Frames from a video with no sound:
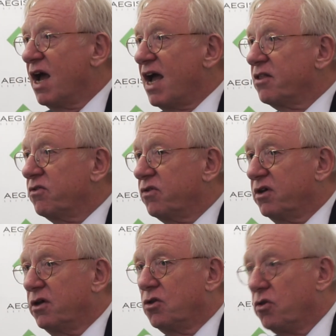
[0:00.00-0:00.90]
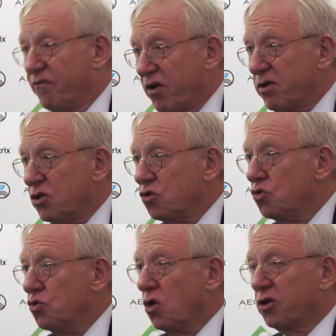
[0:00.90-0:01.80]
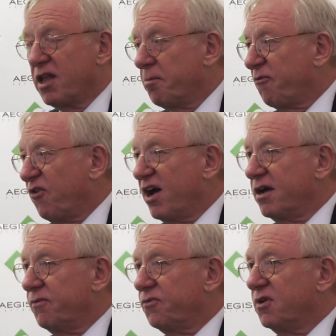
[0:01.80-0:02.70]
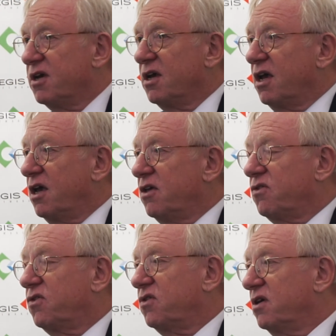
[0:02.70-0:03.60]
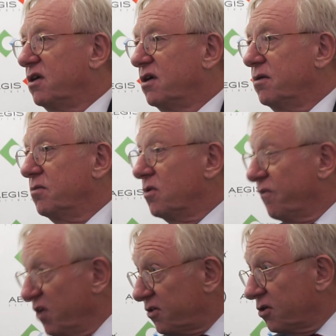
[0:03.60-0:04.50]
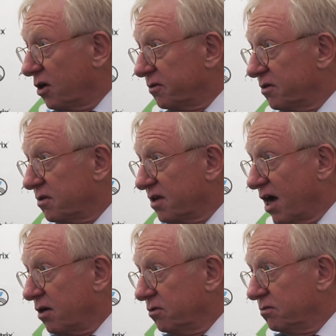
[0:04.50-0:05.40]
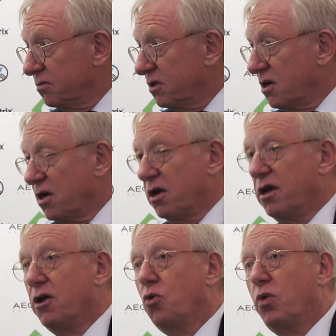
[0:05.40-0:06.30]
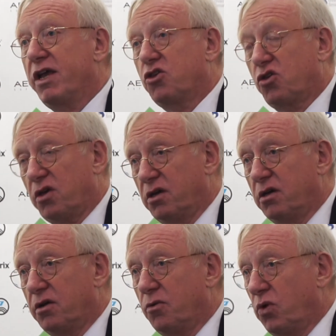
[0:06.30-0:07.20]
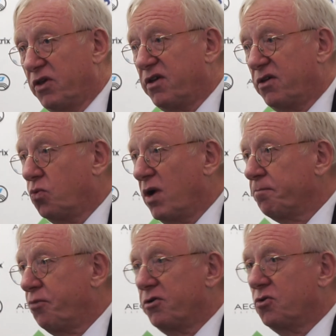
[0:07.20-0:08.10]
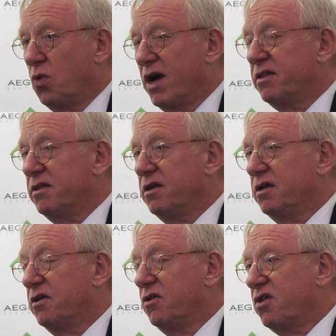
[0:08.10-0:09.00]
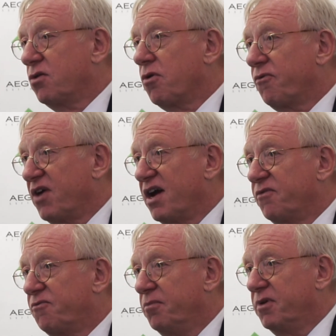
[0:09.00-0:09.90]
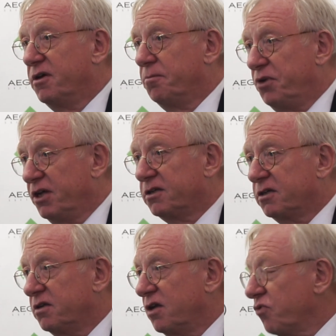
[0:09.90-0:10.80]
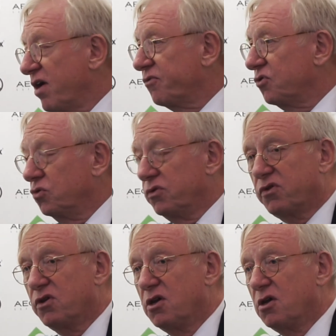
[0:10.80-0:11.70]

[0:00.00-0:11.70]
And very new on number 5 is Wistron now, which with this 1.105 billion in revenues